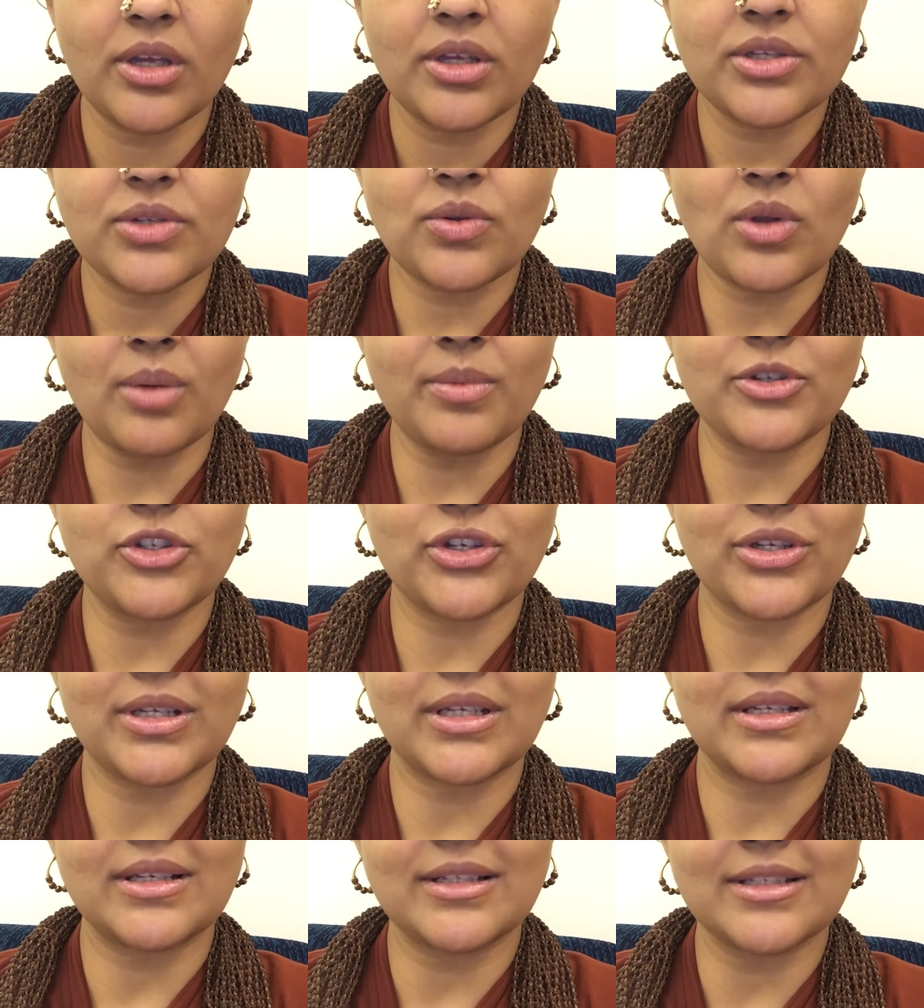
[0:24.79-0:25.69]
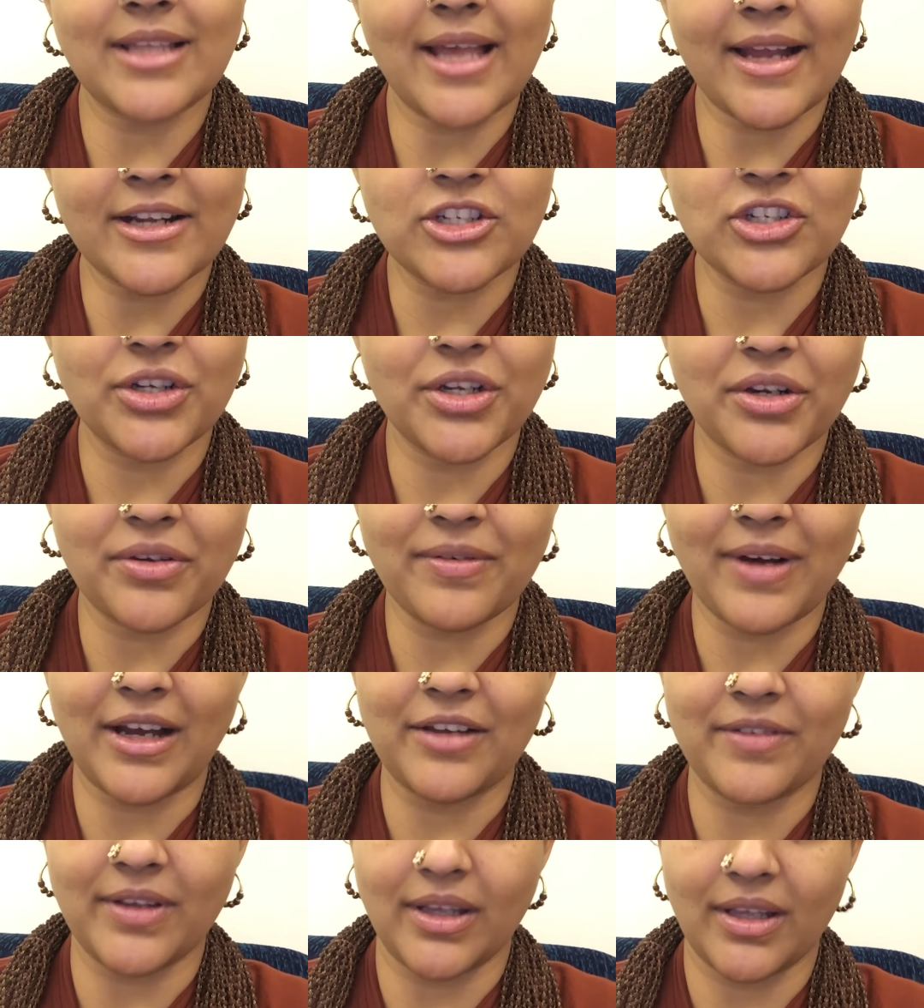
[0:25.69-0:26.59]
Swamiji is actually
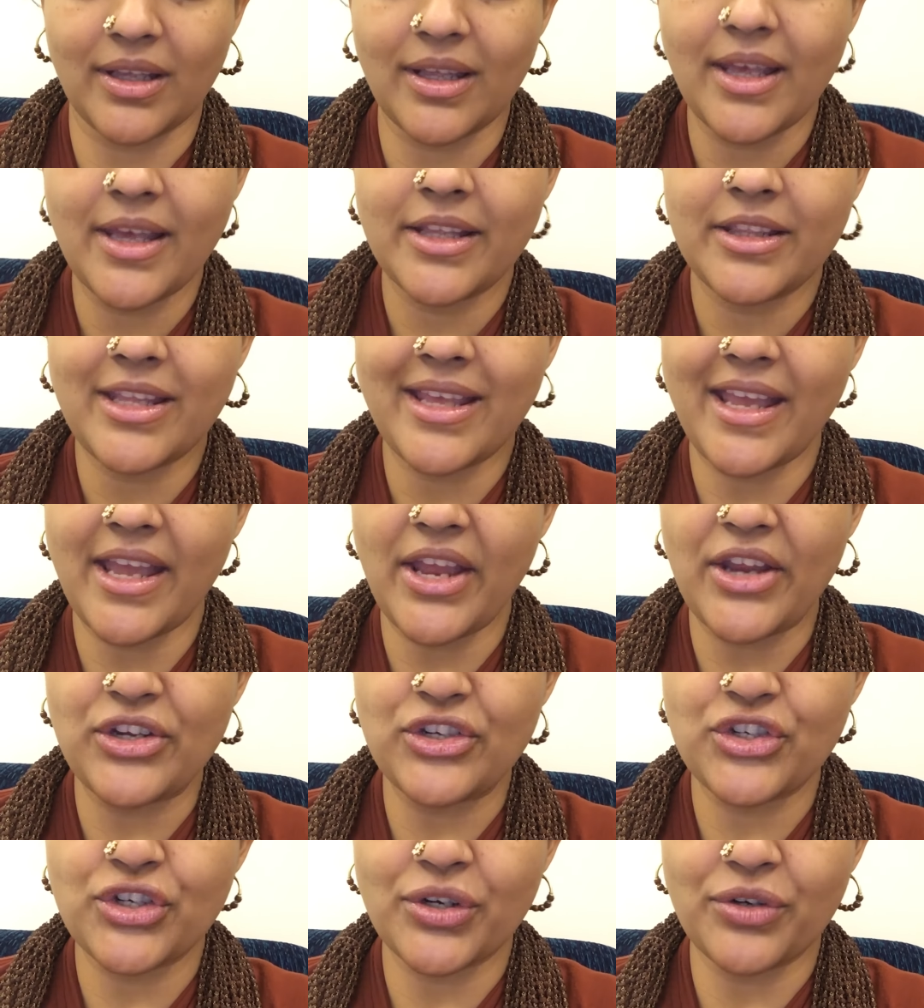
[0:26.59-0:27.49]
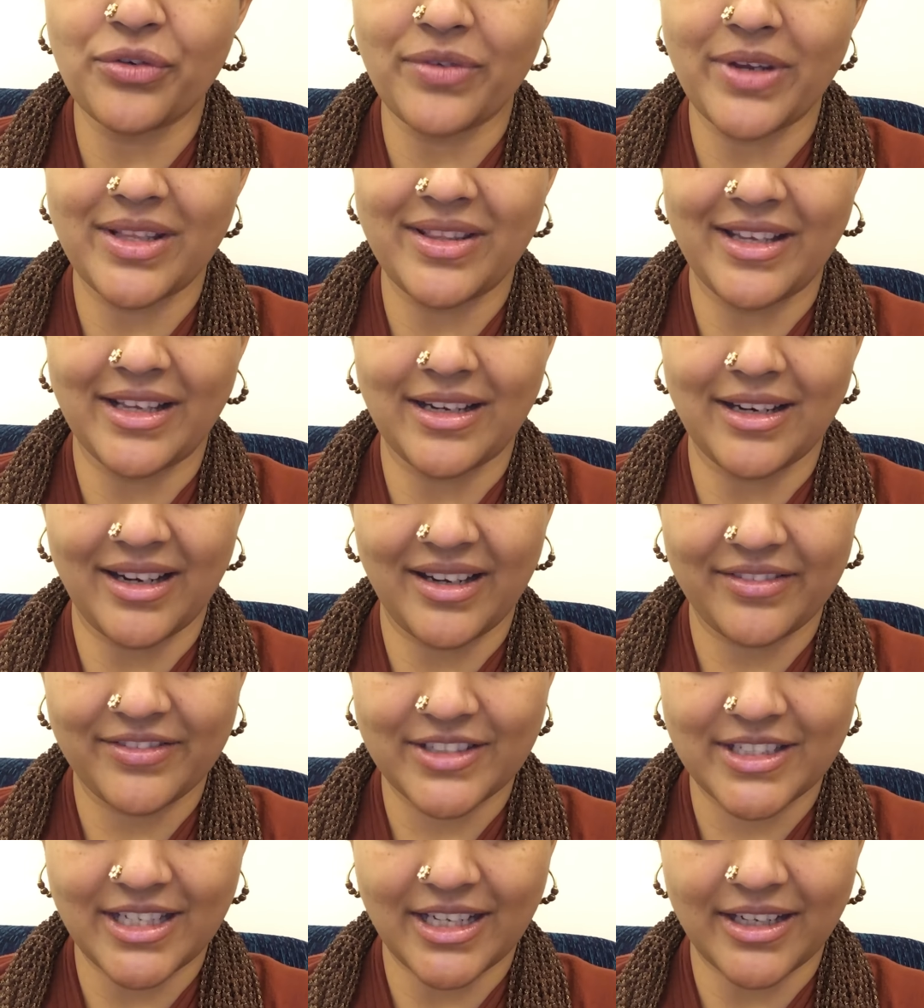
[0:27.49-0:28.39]
reviving the ancient Vedic
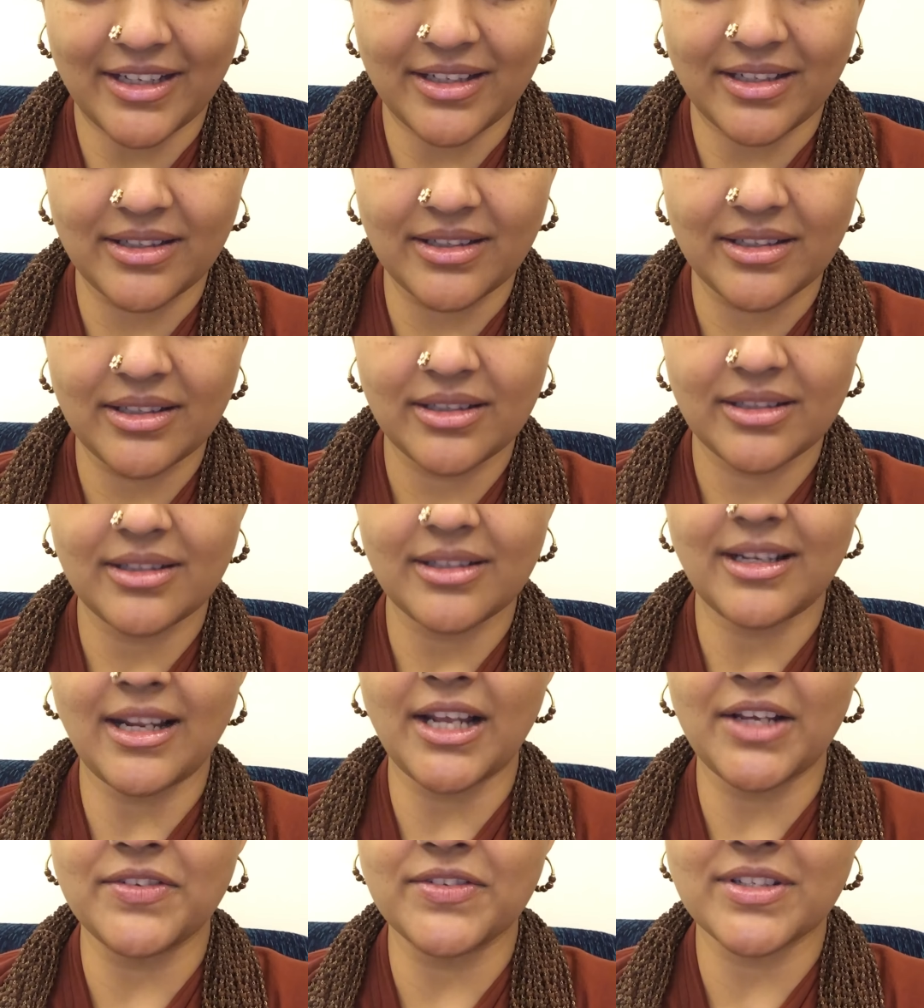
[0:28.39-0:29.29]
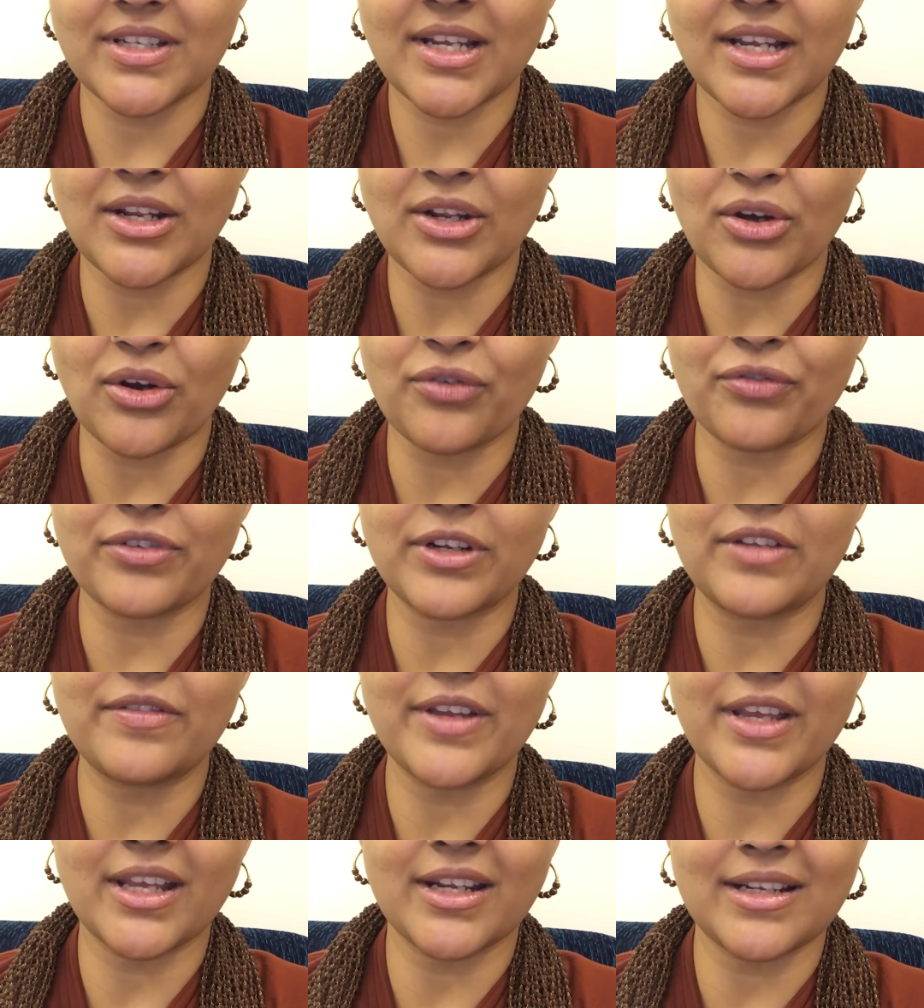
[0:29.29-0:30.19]
lifestyle, the lifestyle of
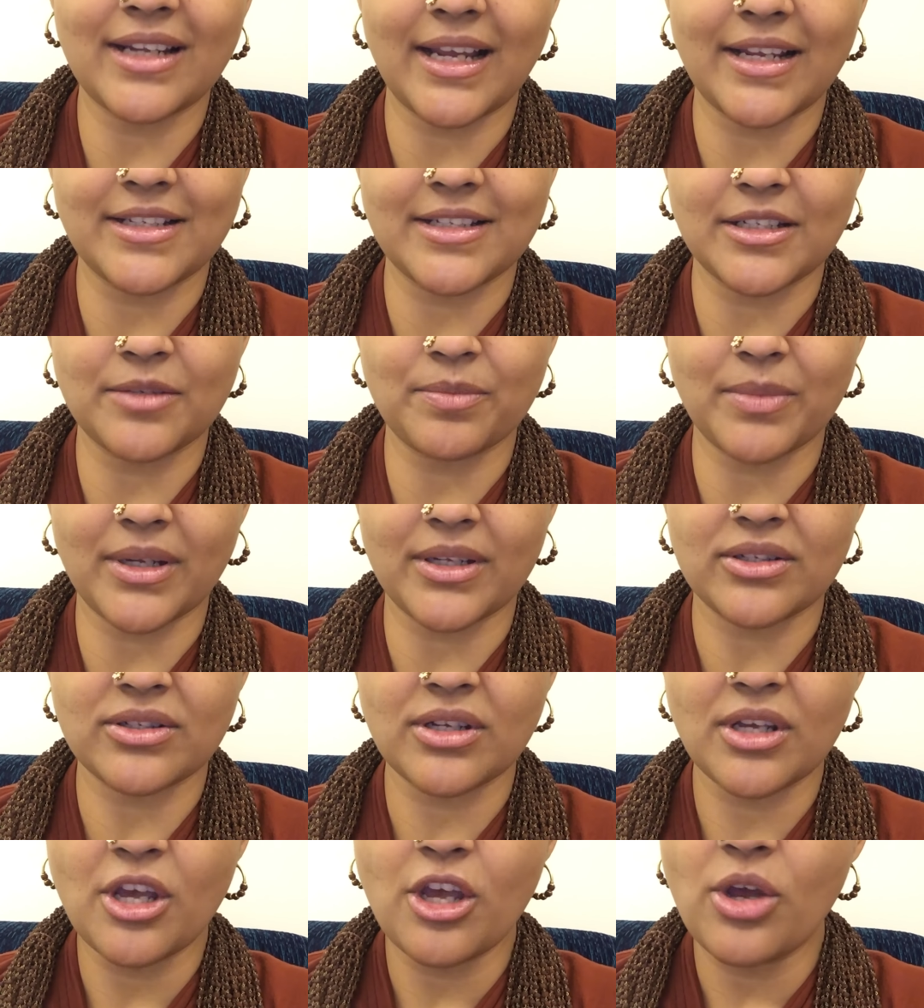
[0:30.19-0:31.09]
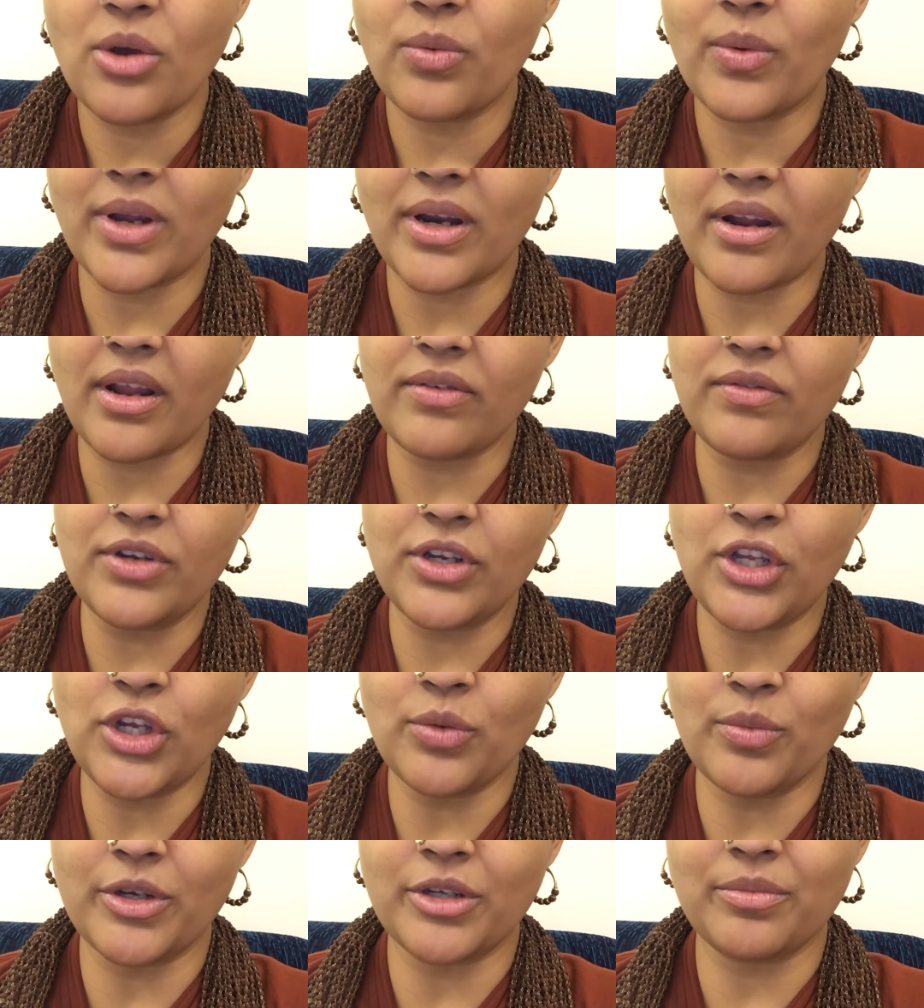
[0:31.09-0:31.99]
living enlightenment, where every
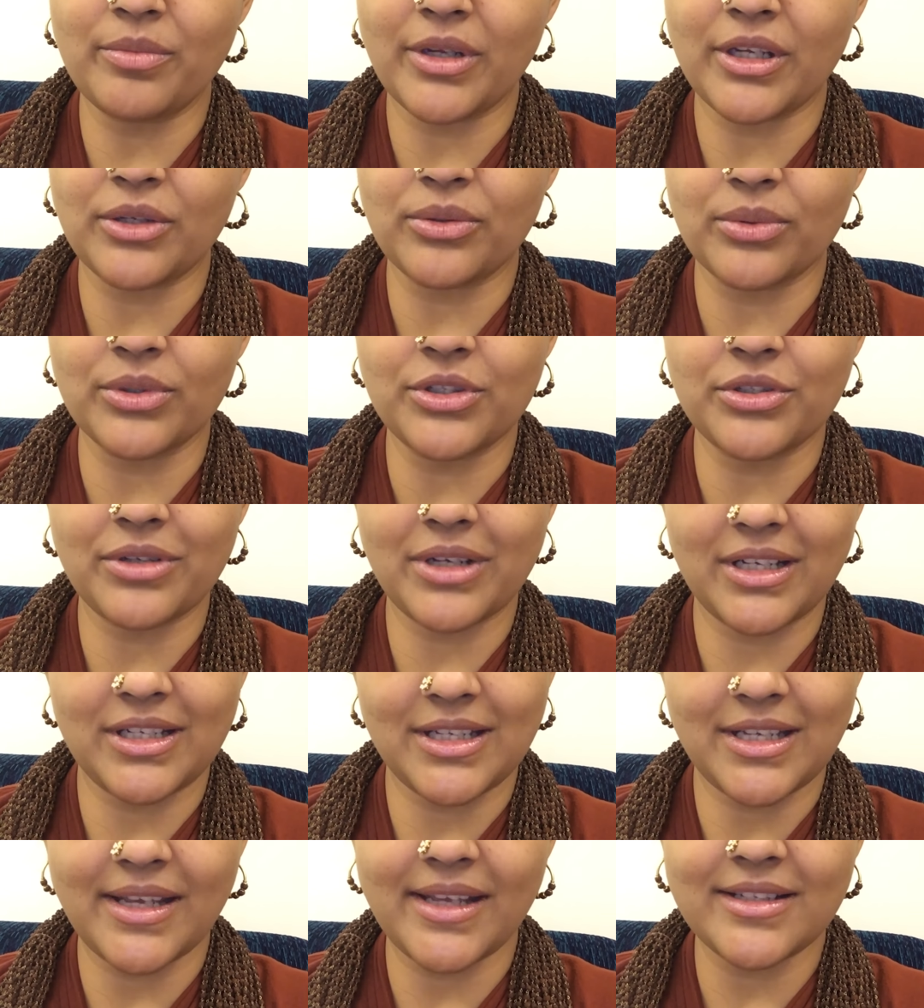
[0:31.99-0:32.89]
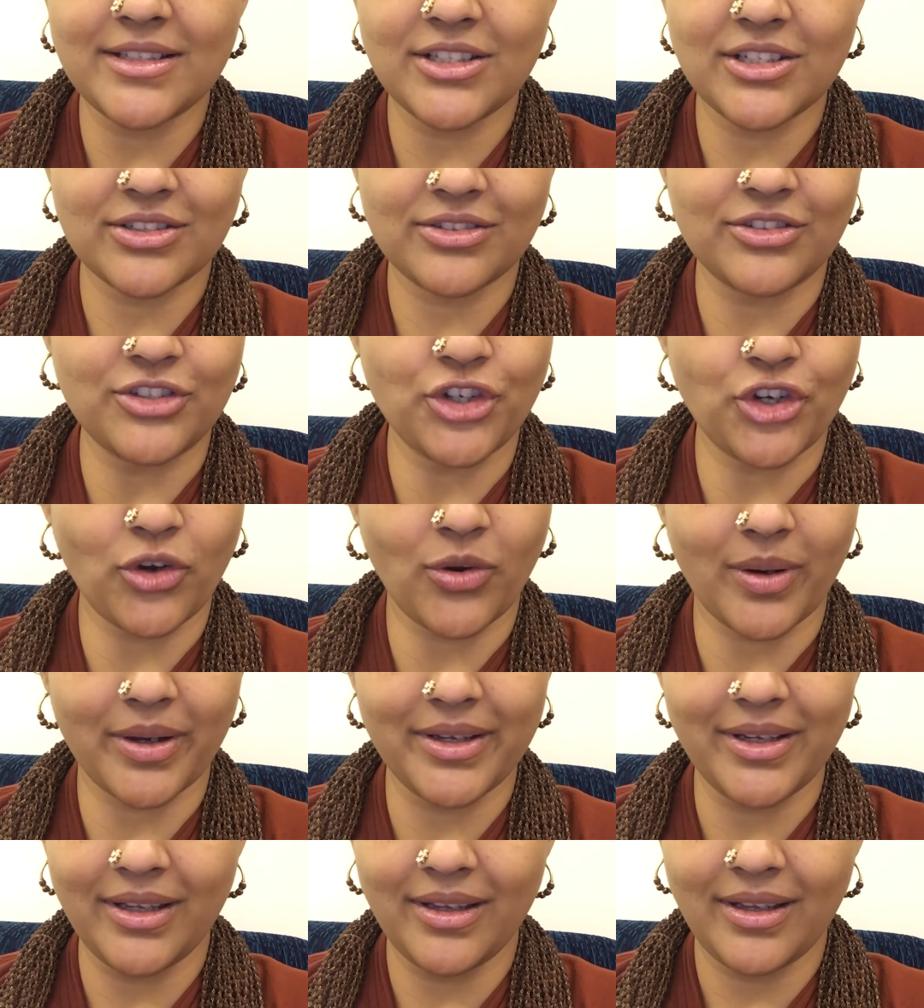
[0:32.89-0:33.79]
human being would radiate just
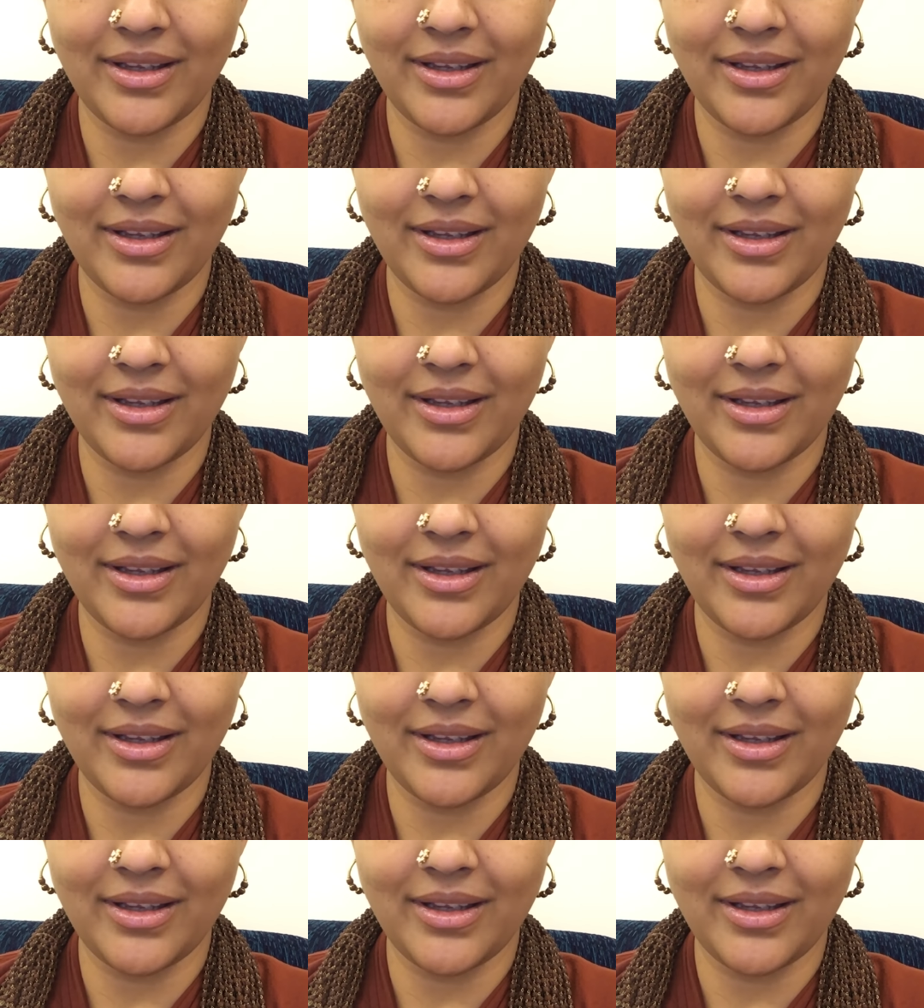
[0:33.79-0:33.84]
joy